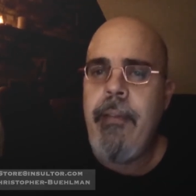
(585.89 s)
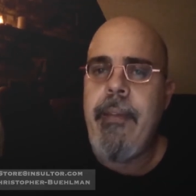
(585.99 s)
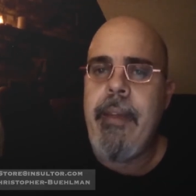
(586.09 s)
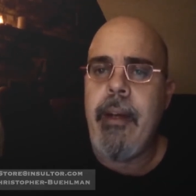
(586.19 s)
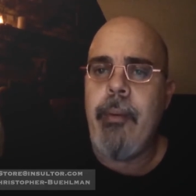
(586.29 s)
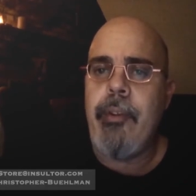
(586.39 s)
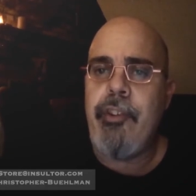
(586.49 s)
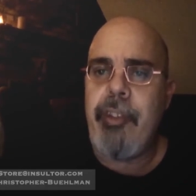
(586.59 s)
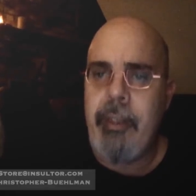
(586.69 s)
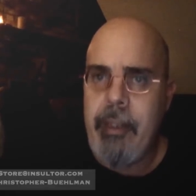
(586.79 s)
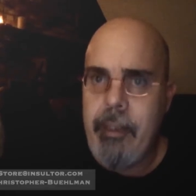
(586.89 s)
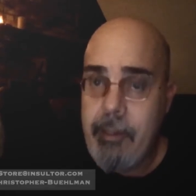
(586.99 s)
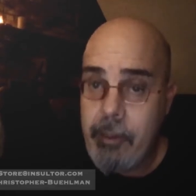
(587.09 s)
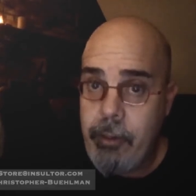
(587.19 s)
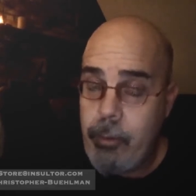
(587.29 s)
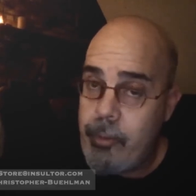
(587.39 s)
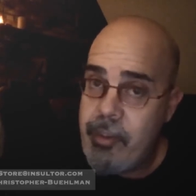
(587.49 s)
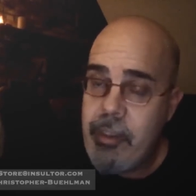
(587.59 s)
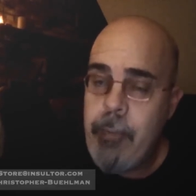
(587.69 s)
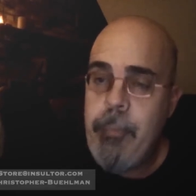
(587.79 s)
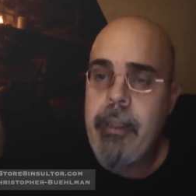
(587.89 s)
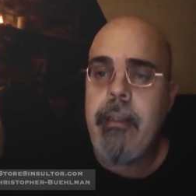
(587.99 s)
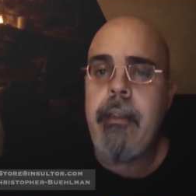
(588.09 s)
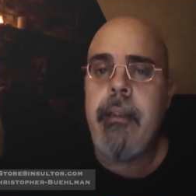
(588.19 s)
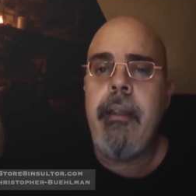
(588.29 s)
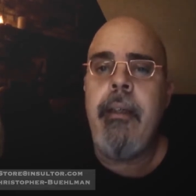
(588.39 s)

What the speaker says: The air was chilly, and the girl was sleeping.